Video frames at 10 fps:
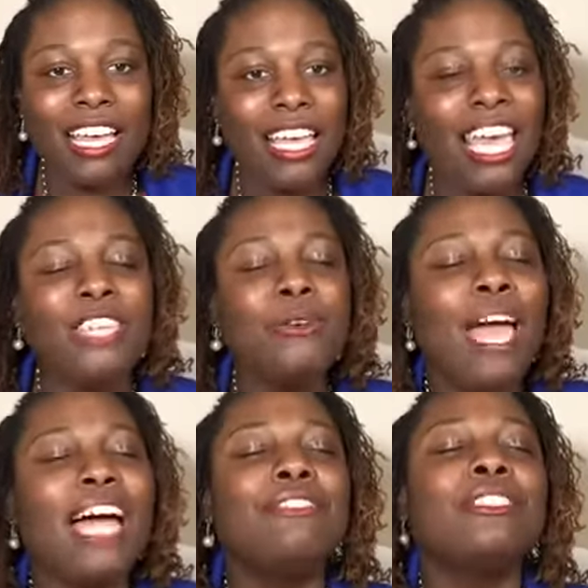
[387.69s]
And you
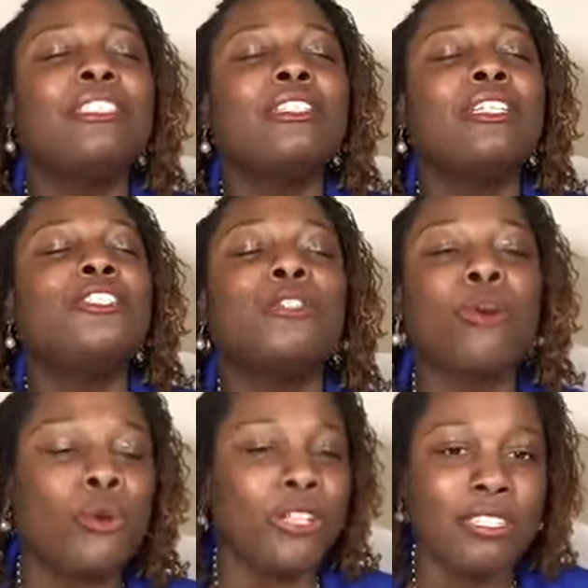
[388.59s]
have to
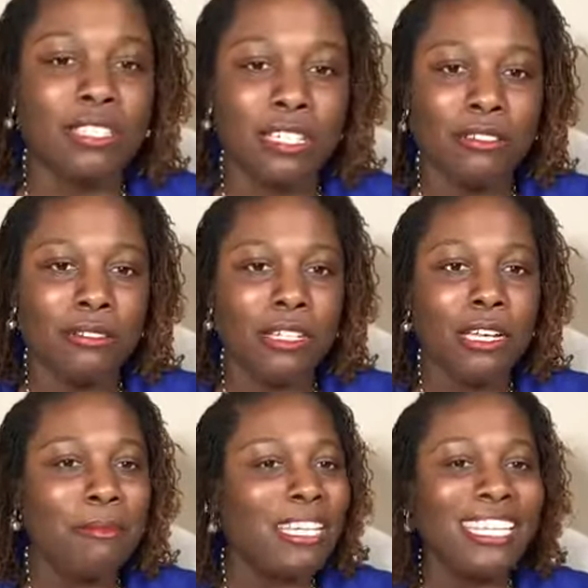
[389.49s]
control yourself,
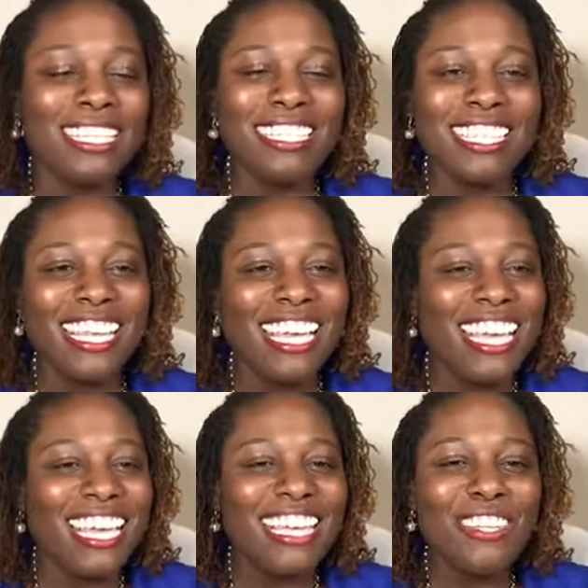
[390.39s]
because
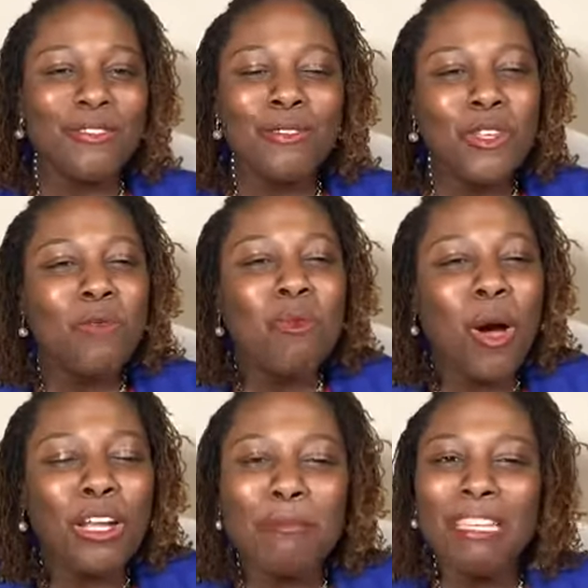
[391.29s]
you
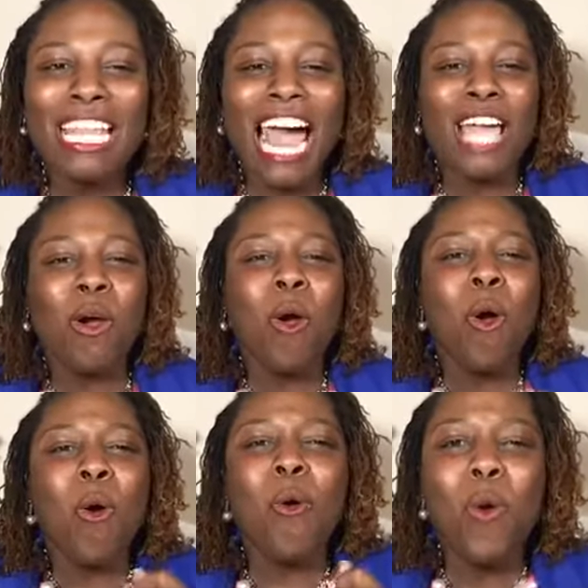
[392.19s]
want to be like,
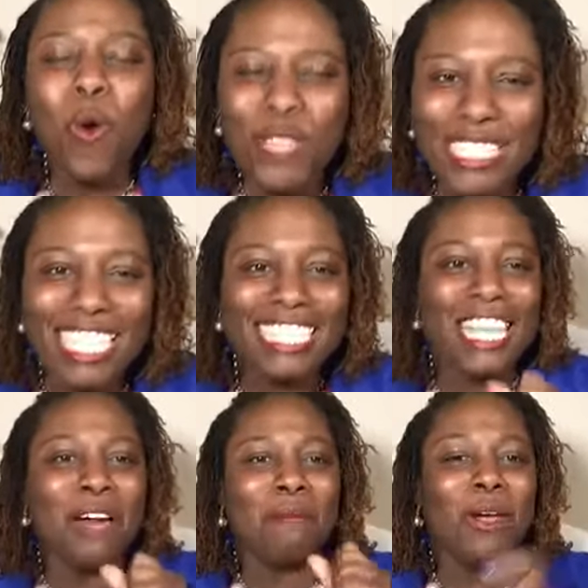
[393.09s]
oh, is this
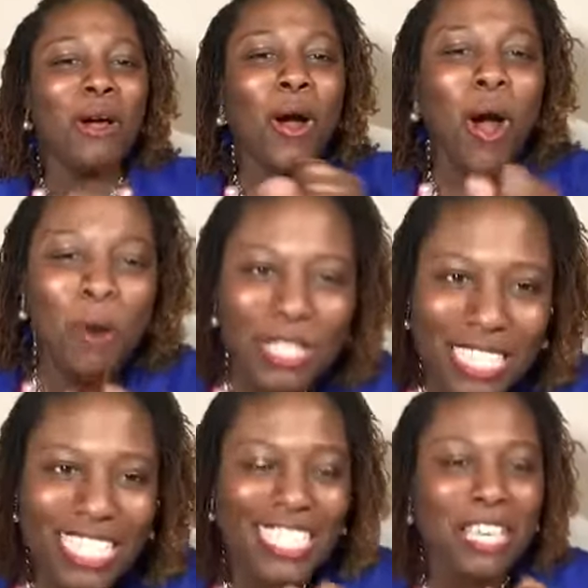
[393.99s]
him? Oh, is
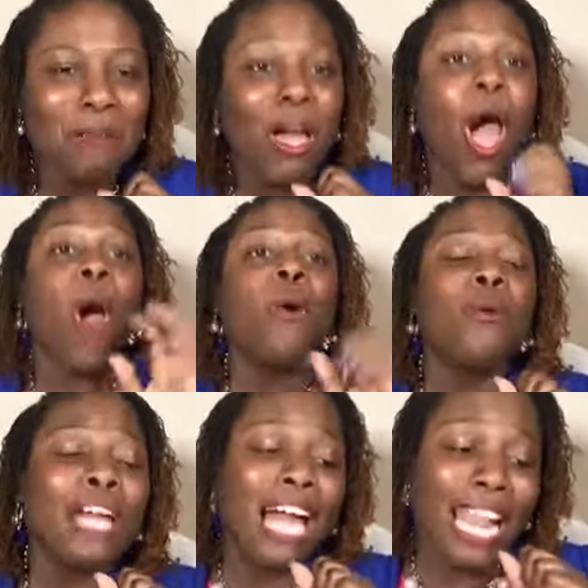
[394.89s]
this him? Oh,
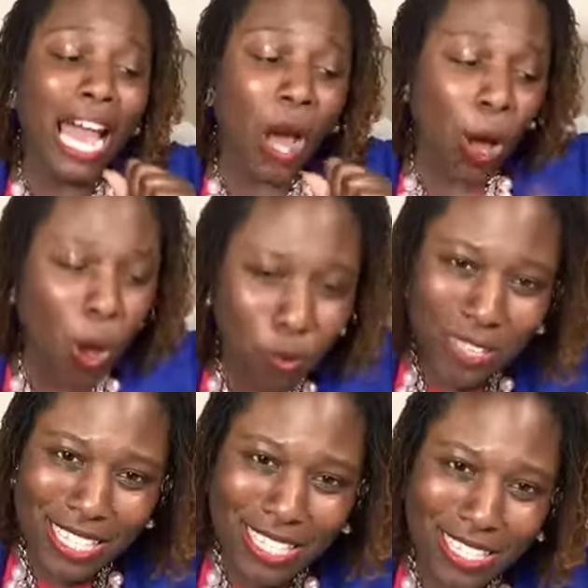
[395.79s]
God, I hope
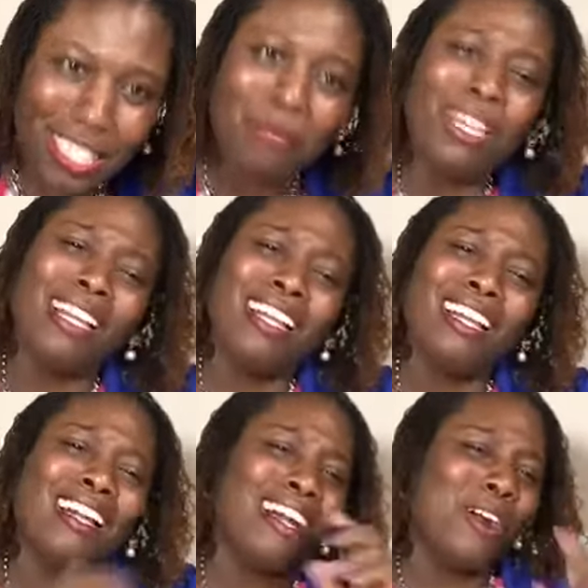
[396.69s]
this is him.
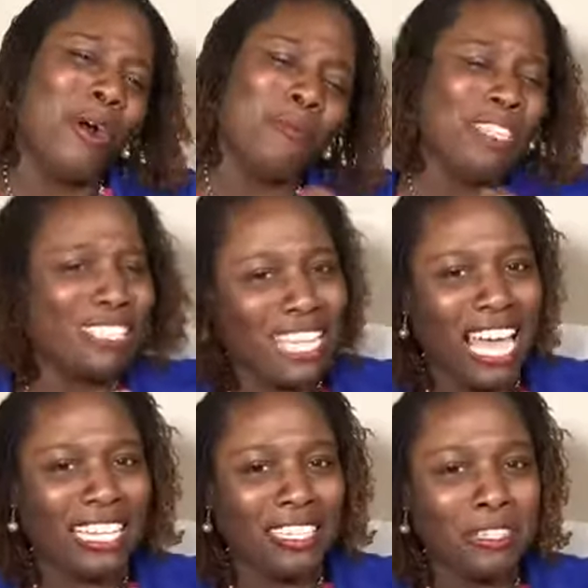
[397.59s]
I hope it's
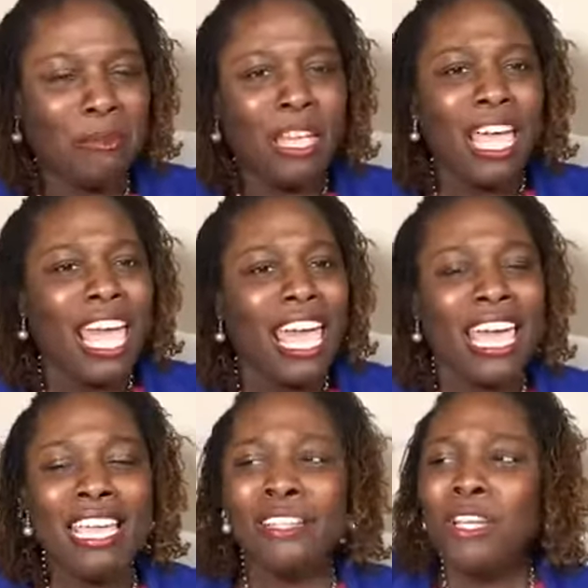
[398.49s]
not him.
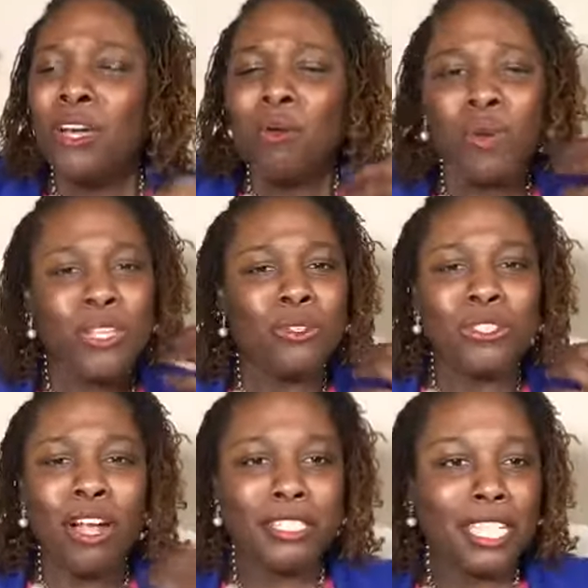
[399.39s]
And when you
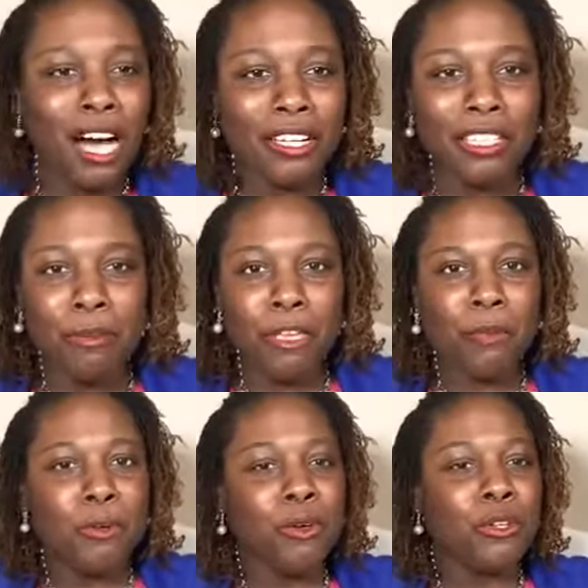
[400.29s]
start talking to
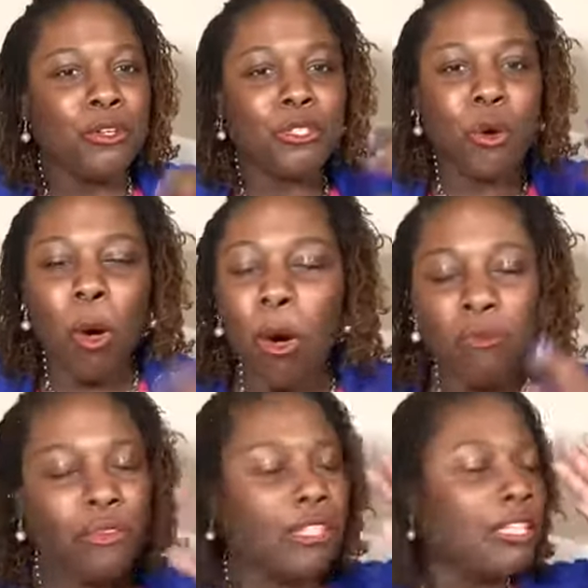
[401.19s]
people, you're so
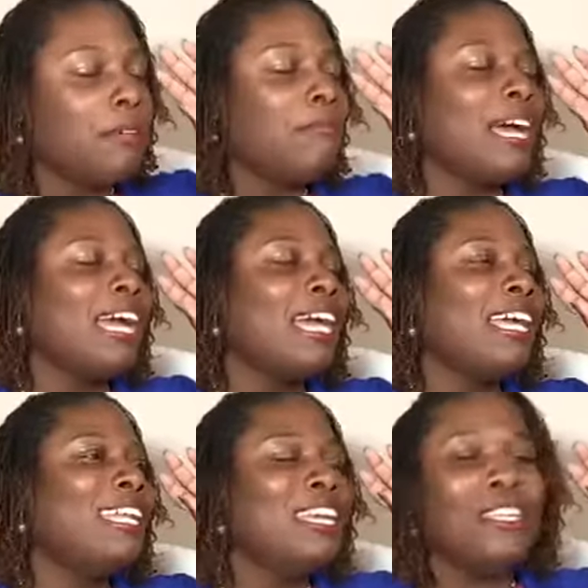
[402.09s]
hopeful in your mind.
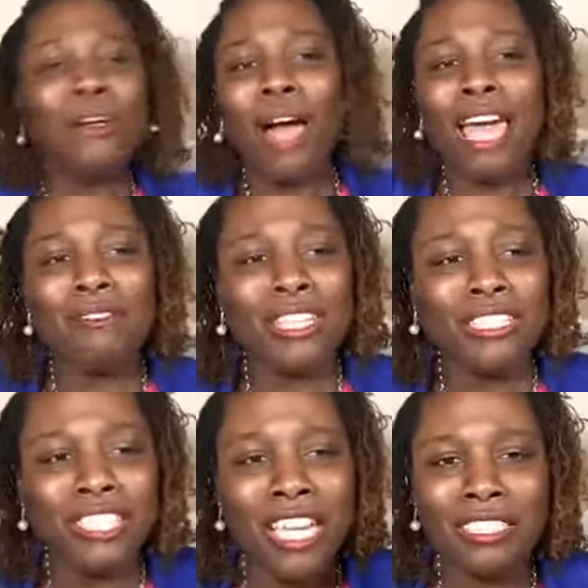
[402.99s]
Y'all haven't
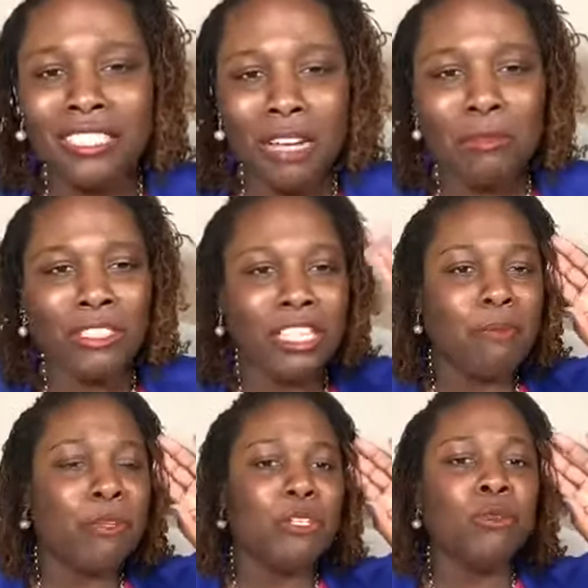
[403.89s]
exchanged numbers yet,
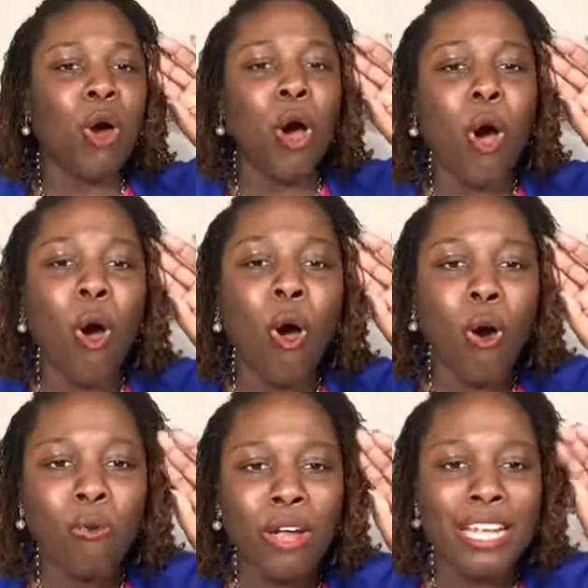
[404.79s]
but you are
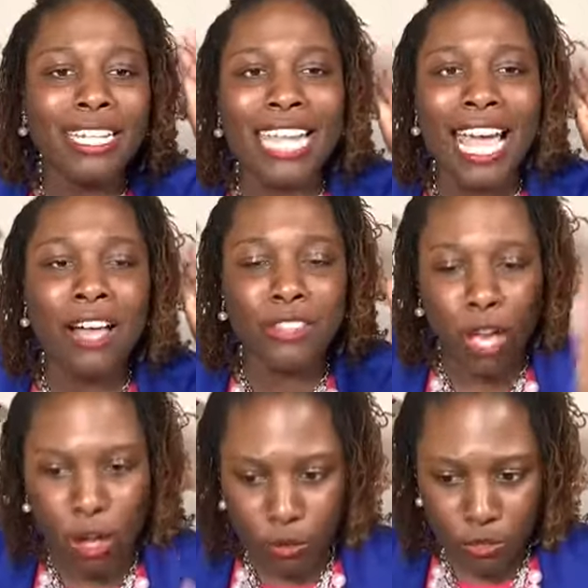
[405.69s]
already down the
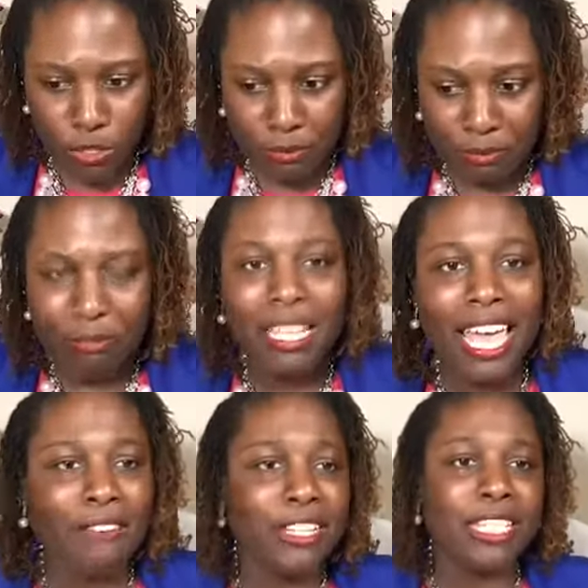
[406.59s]
altar
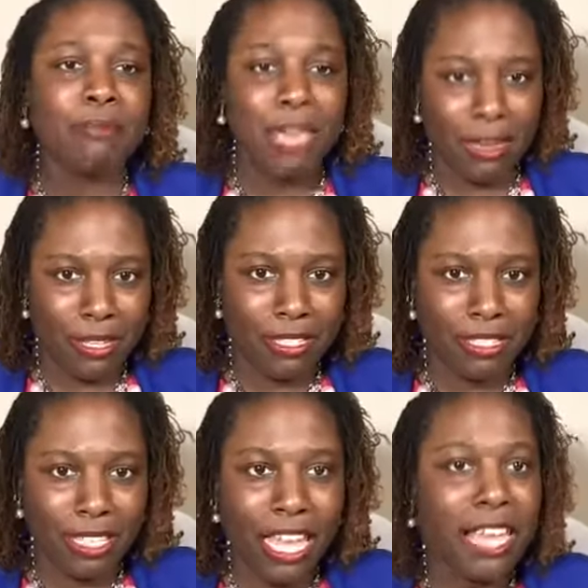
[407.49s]
having his babies
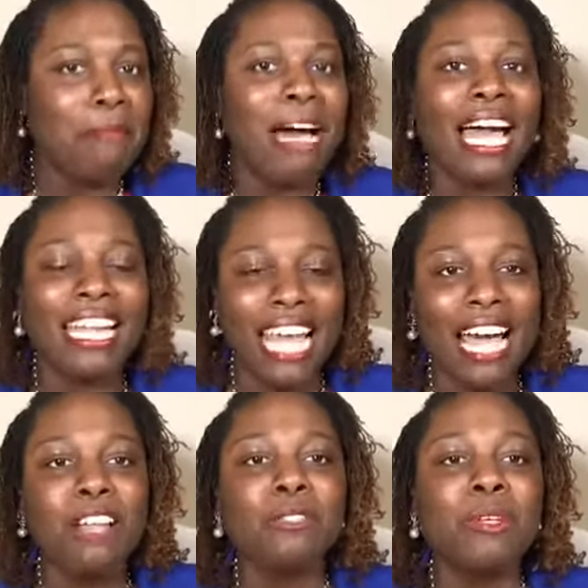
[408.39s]
and buying a
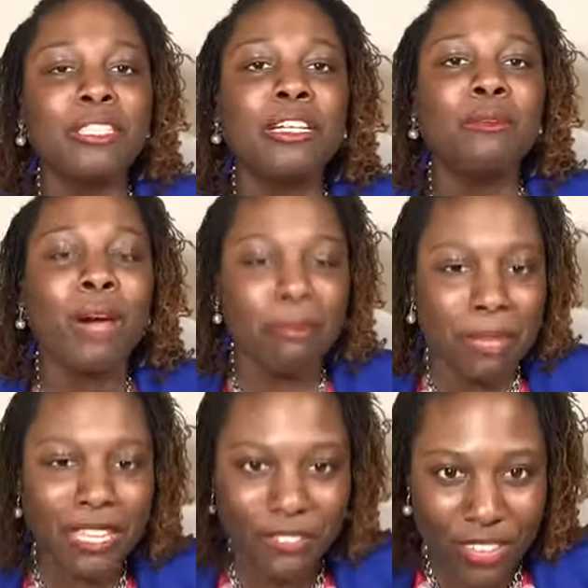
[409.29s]
house with a white
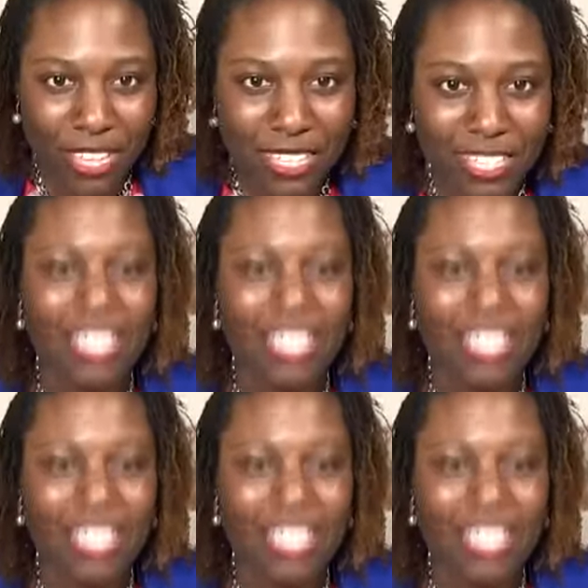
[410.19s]
picket fence.